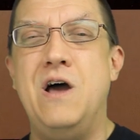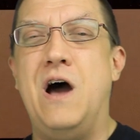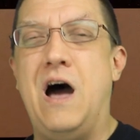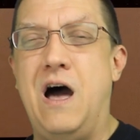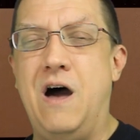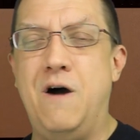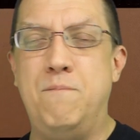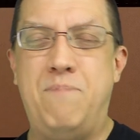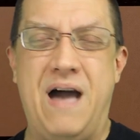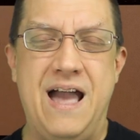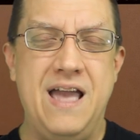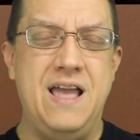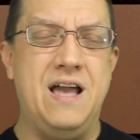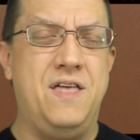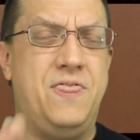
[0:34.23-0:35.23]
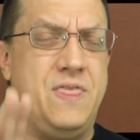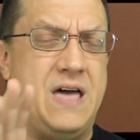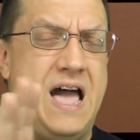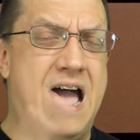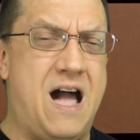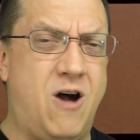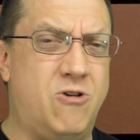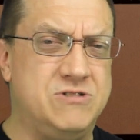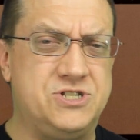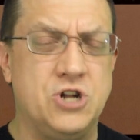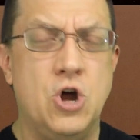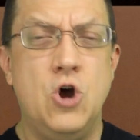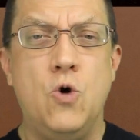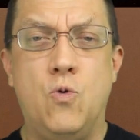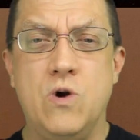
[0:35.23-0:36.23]
by the house
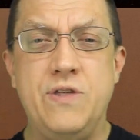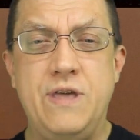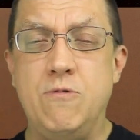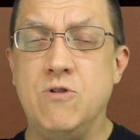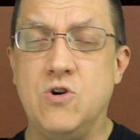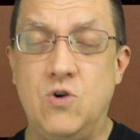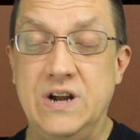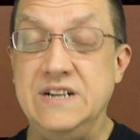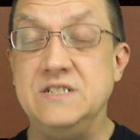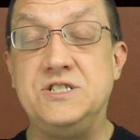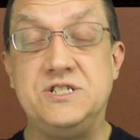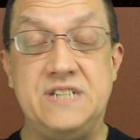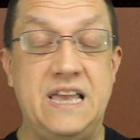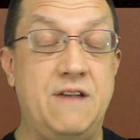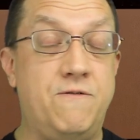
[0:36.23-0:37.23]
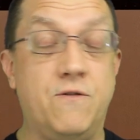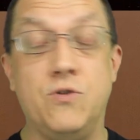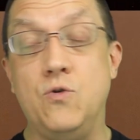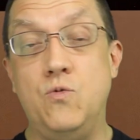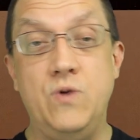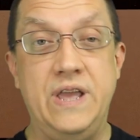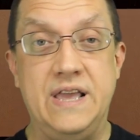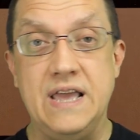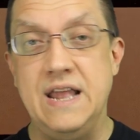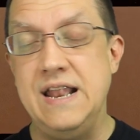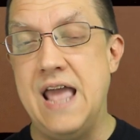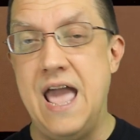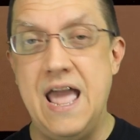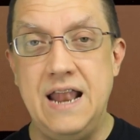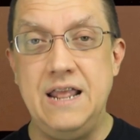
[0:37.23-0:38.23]
where they were going to stay for the weekend
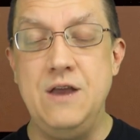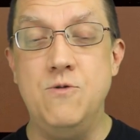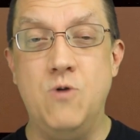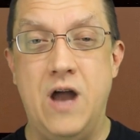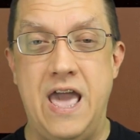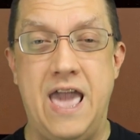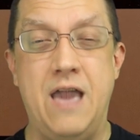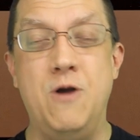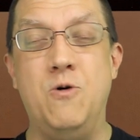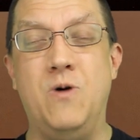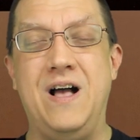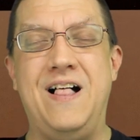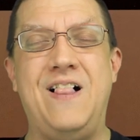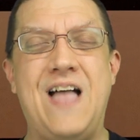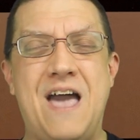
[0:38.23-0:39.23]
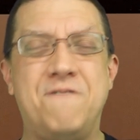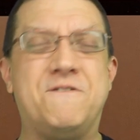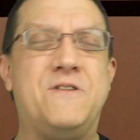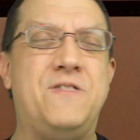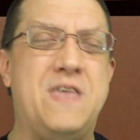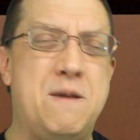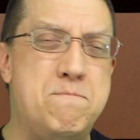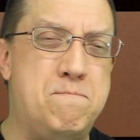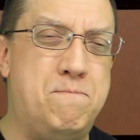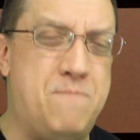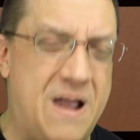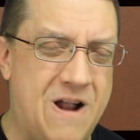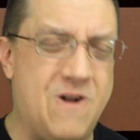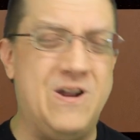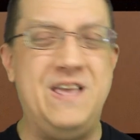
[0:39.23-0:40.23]
anyway. Well, after they
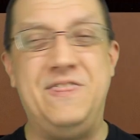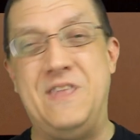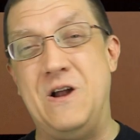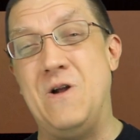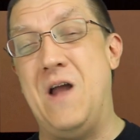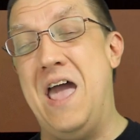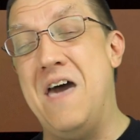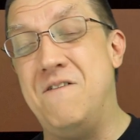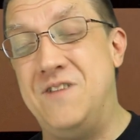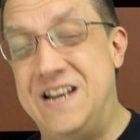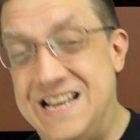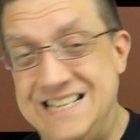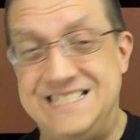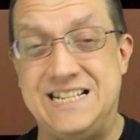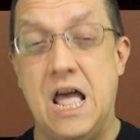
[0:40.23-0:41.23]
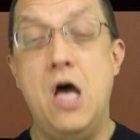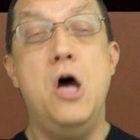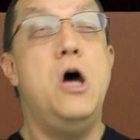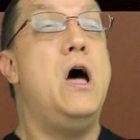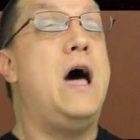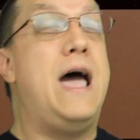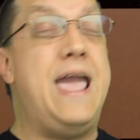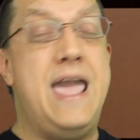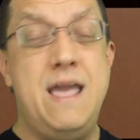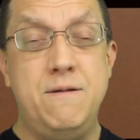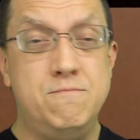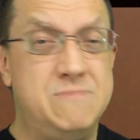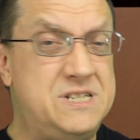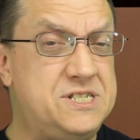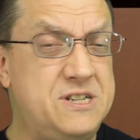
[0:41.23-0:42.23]
bury their evidence, a
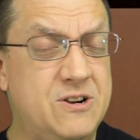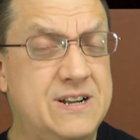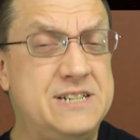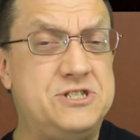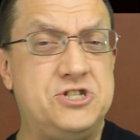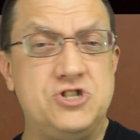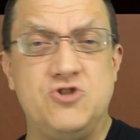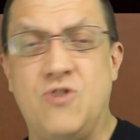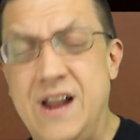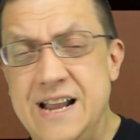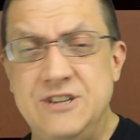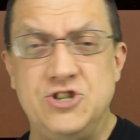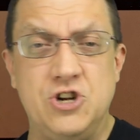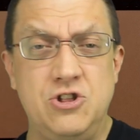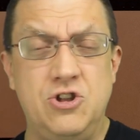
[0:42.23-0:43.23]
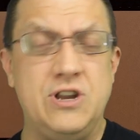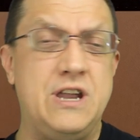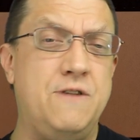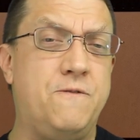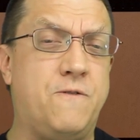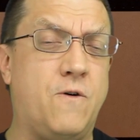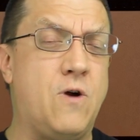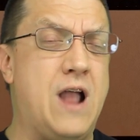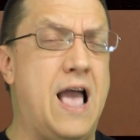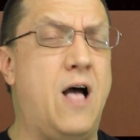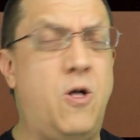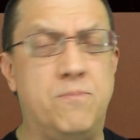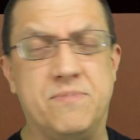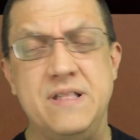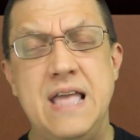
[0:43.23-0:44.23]
mysterious stranger looking for
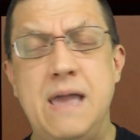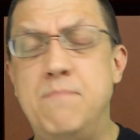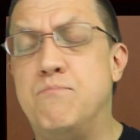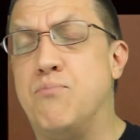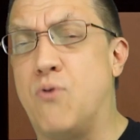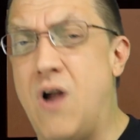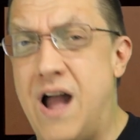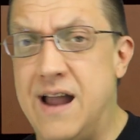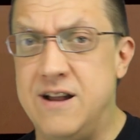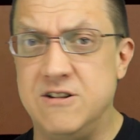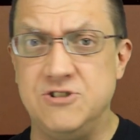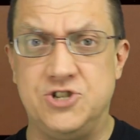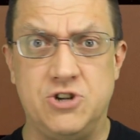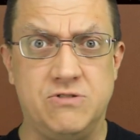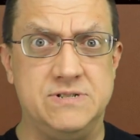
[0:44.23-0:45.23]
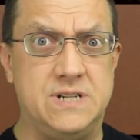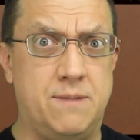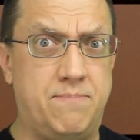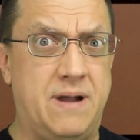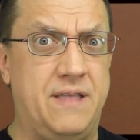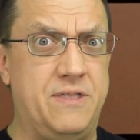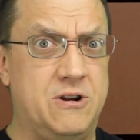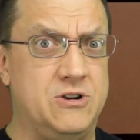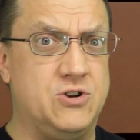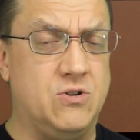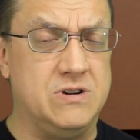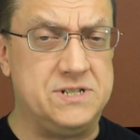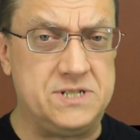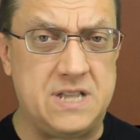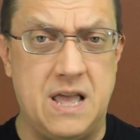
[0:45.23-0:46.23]
help named Briar shows up on their
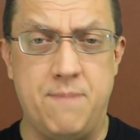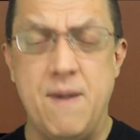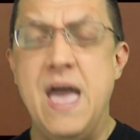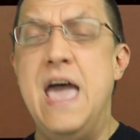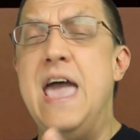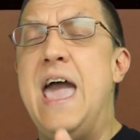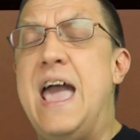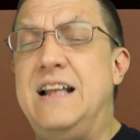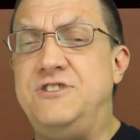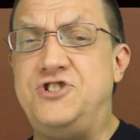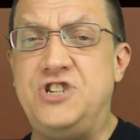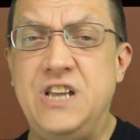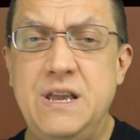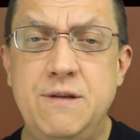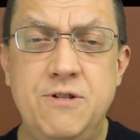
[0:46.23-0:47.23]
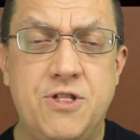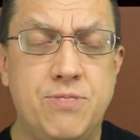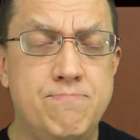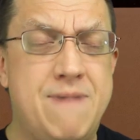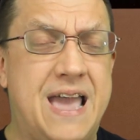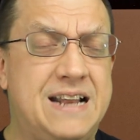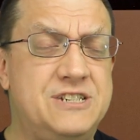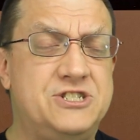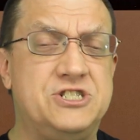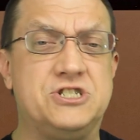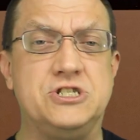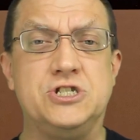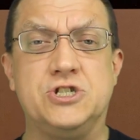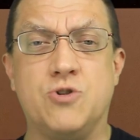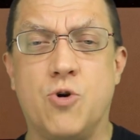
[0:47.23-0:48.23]
doorstep, and she manages
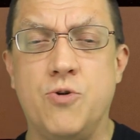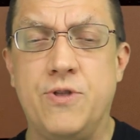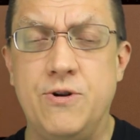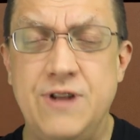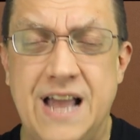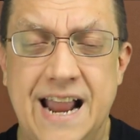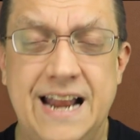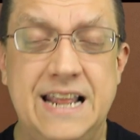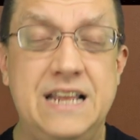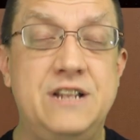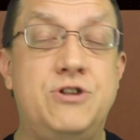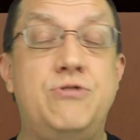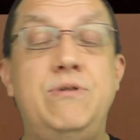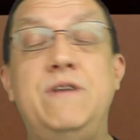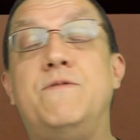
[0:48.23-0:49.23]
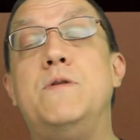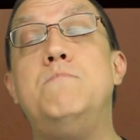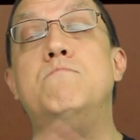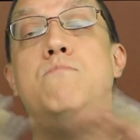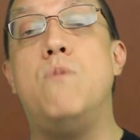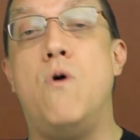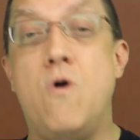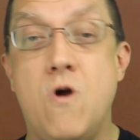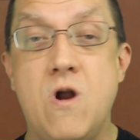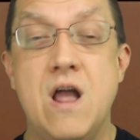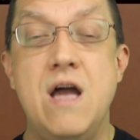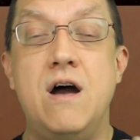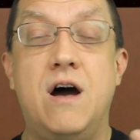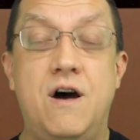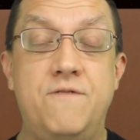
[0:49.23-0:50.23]
to throw their night into even more
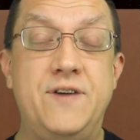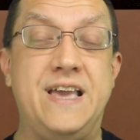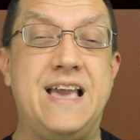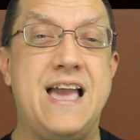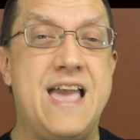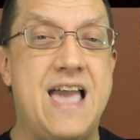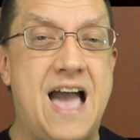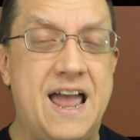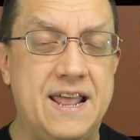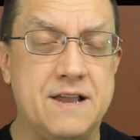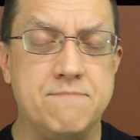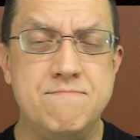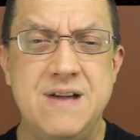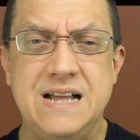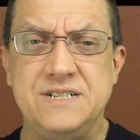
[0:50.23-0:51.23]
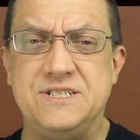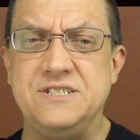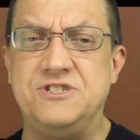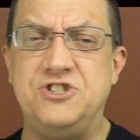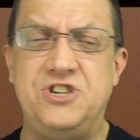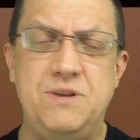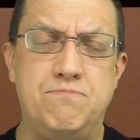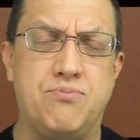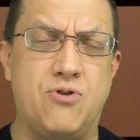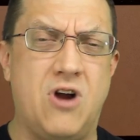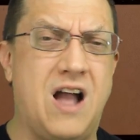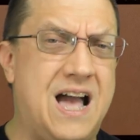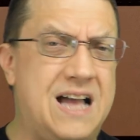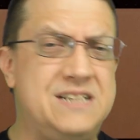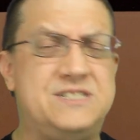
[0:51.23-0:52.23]
of a chaotic mess as she
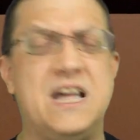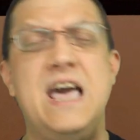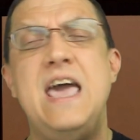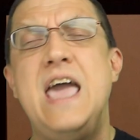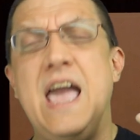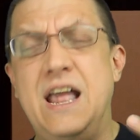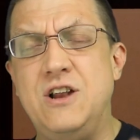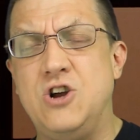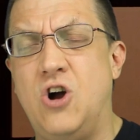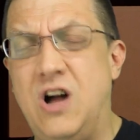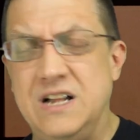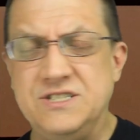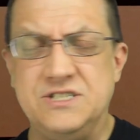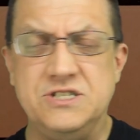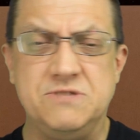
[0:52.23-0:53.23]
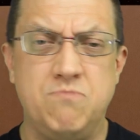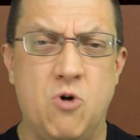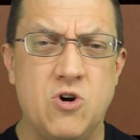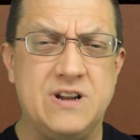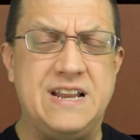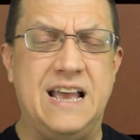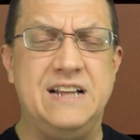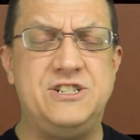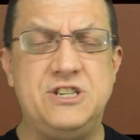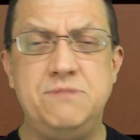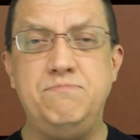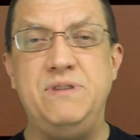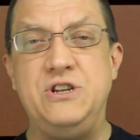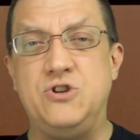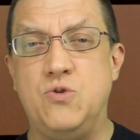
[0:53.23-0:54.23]
prods and causes more tension
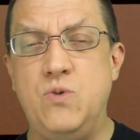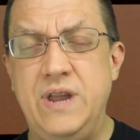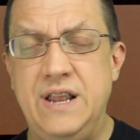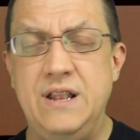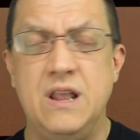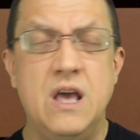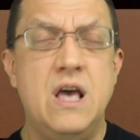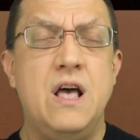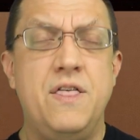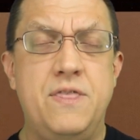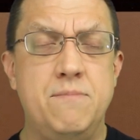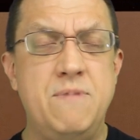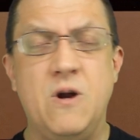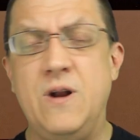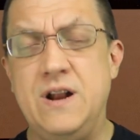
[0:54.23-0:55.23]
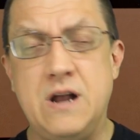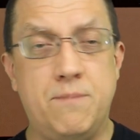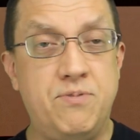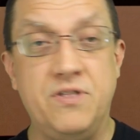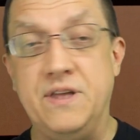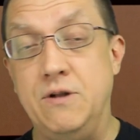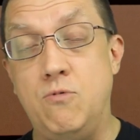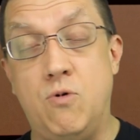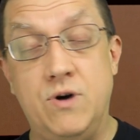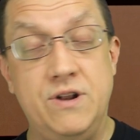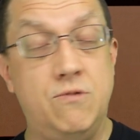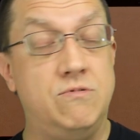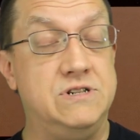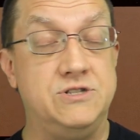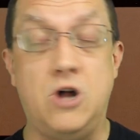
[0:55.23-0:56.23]
between the married couple than what
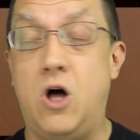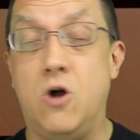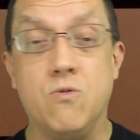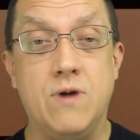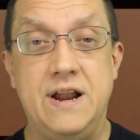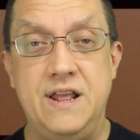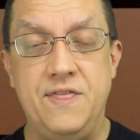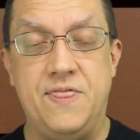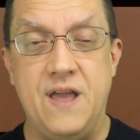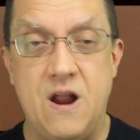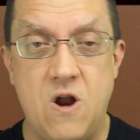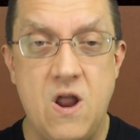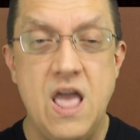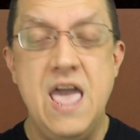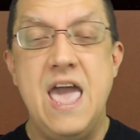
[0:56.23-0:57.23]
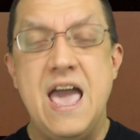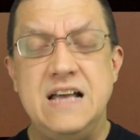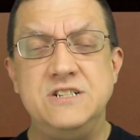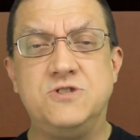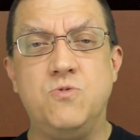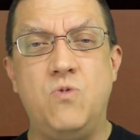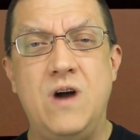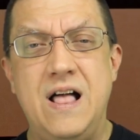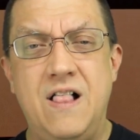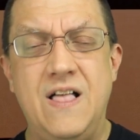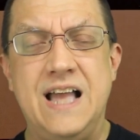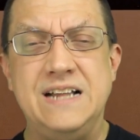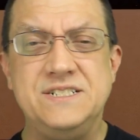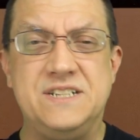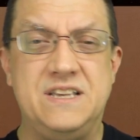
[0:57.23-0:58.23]
was already there, as well
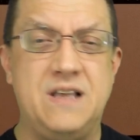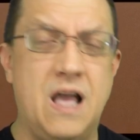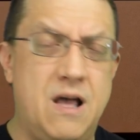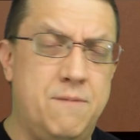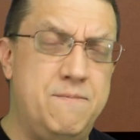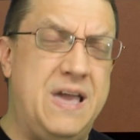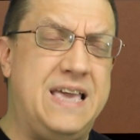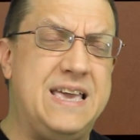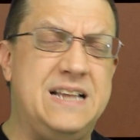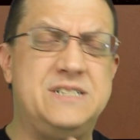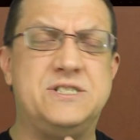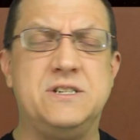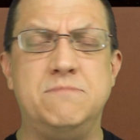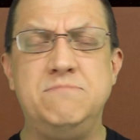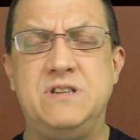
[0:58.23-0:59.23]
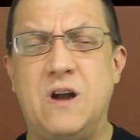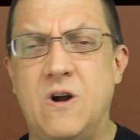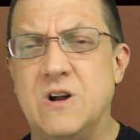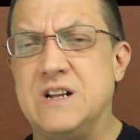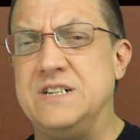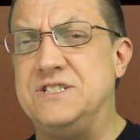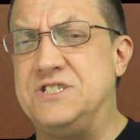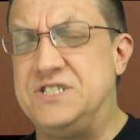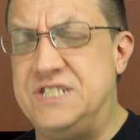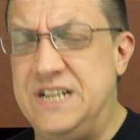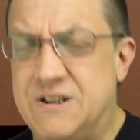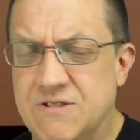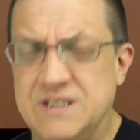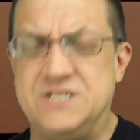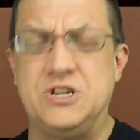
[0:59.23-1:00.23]
as making some dark
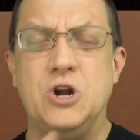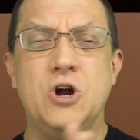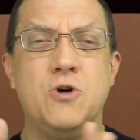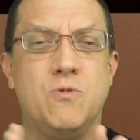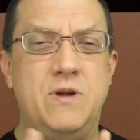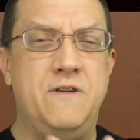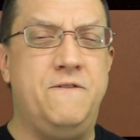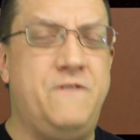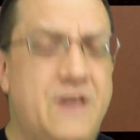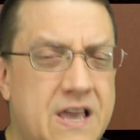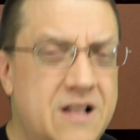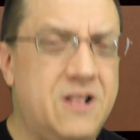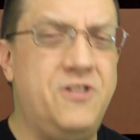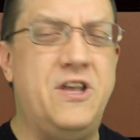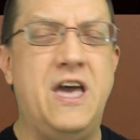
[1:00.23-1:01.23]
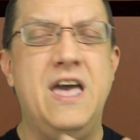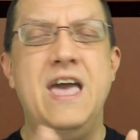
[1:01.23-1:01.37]
secrets revealed,